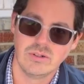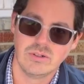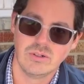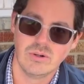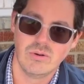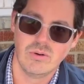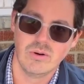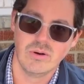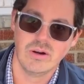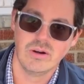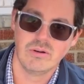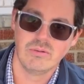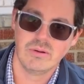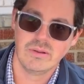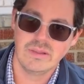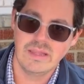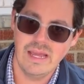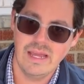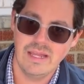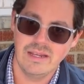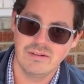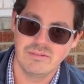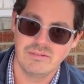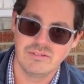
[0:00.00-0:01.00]
door. Well,
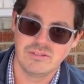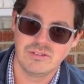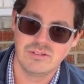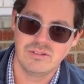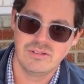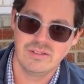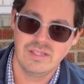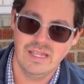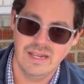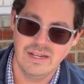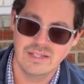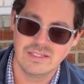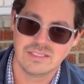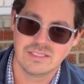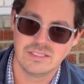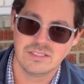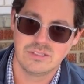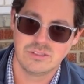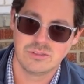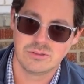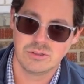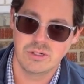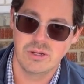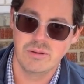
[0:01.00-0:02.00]
that is a
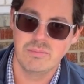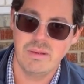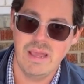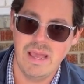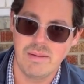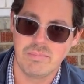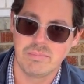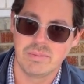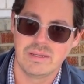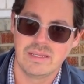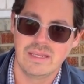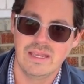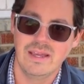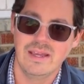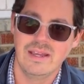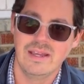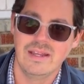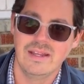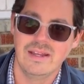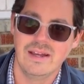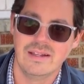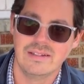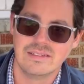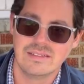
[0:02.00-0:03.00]
trim
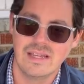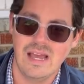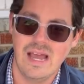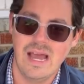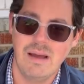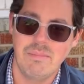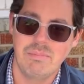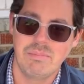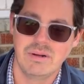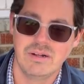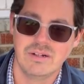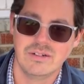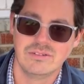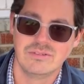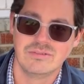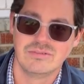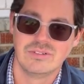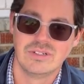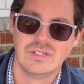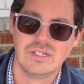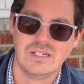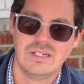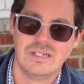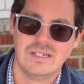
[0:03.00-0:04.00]
applique on top of
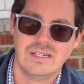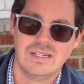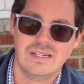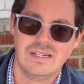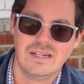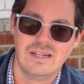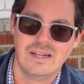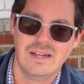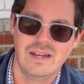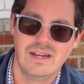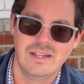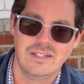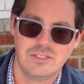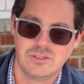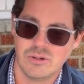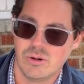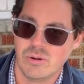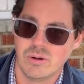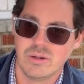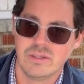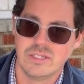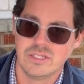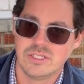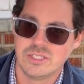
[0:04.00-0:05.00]
a
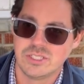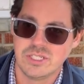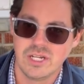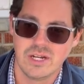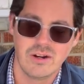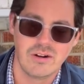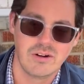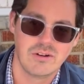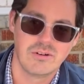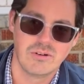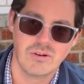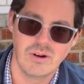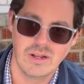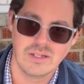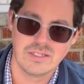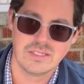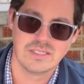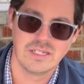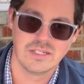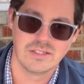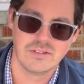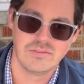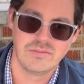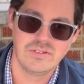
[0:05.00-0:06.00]
door that's shared across
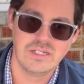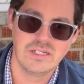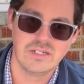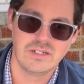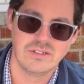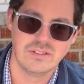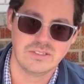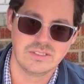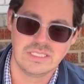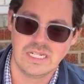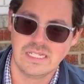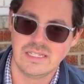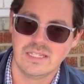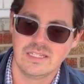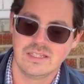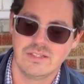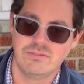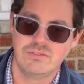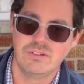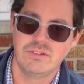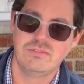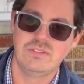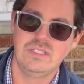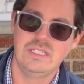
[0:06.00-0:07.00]
the other vehicles. And I think the
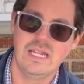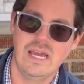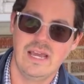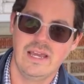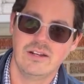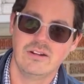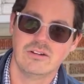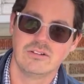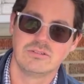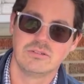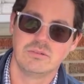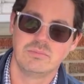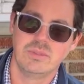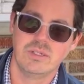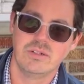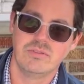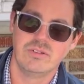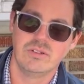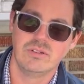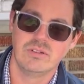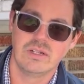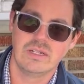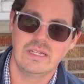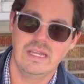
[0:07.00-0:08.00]
59 Oldsmobile,
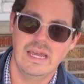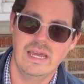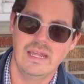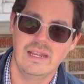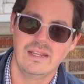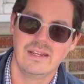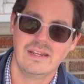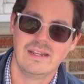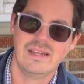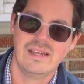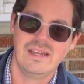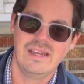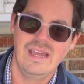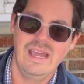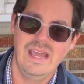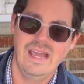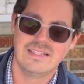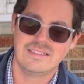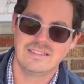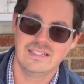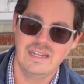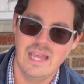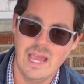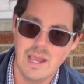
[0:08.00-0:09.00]
if you look at it,
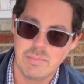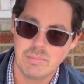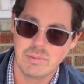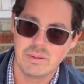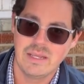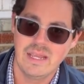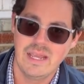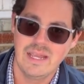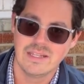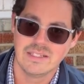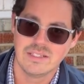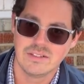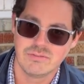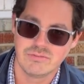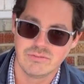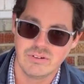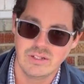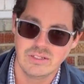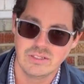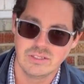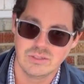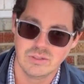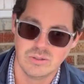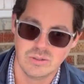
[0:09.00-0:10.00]
has an applique on the
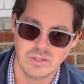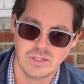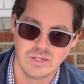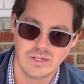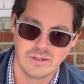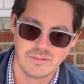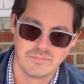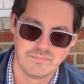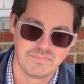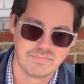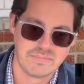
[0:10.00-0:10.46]
front door.